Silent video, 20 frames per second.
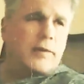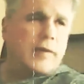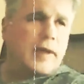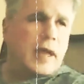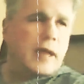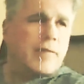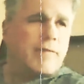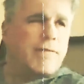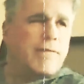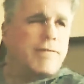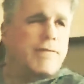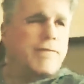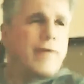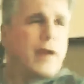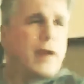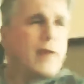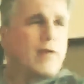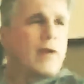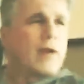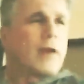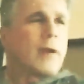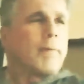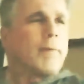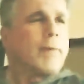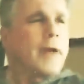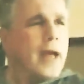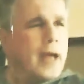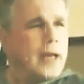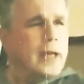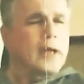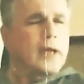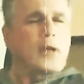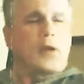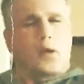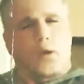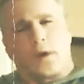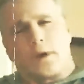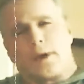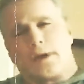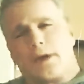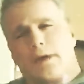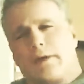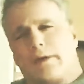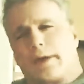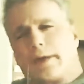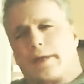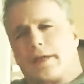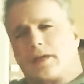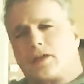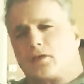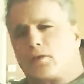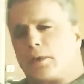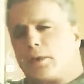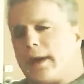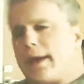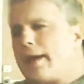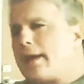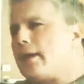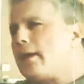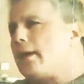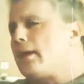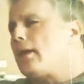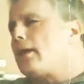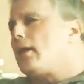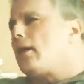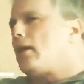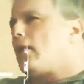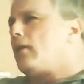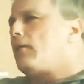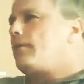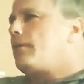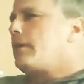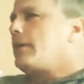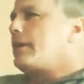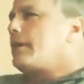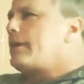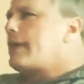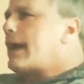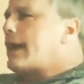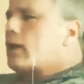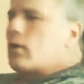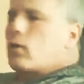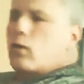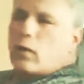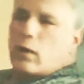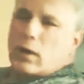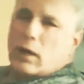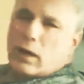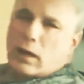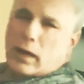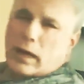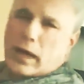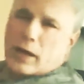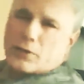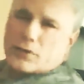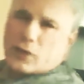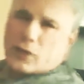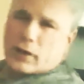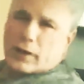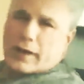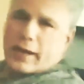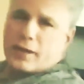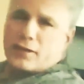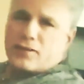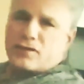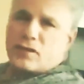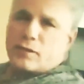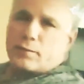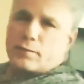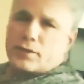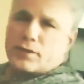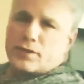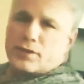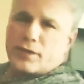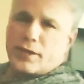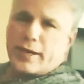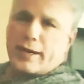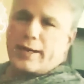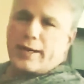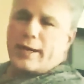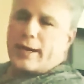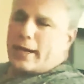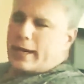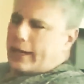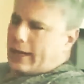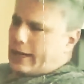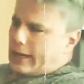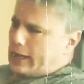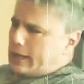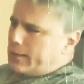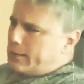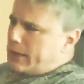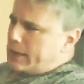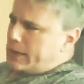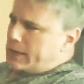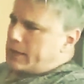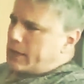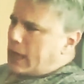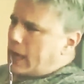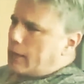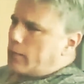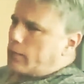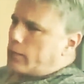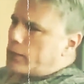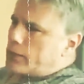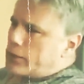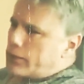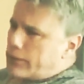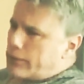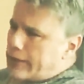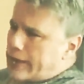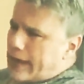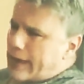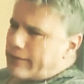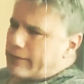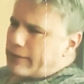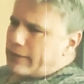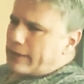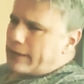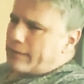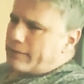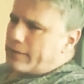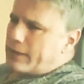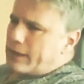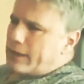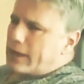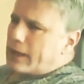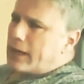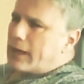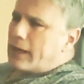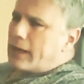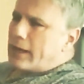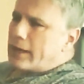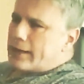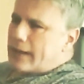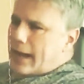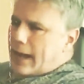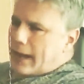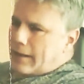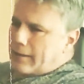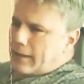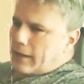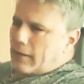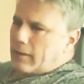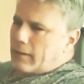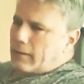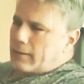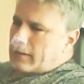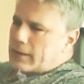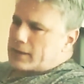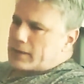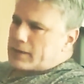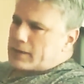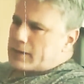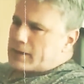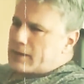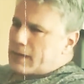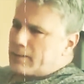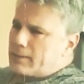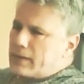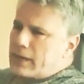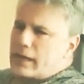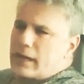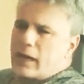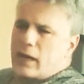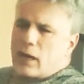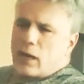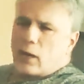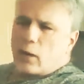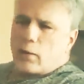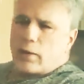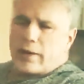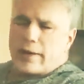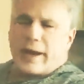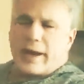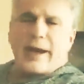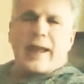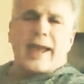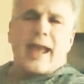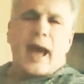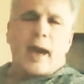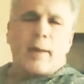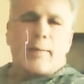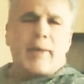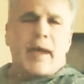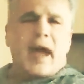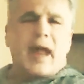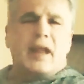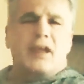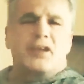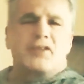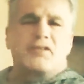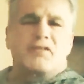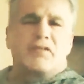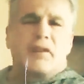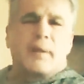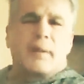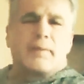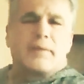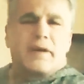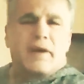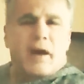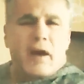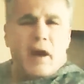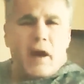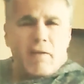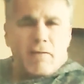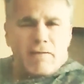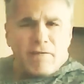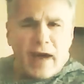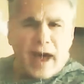We got a federal appellate court hearing this week. Hopefully that court allows our case to proceed. In the meantime, we're doing heavy lifting down there in Mississippi, where they count ballots for up to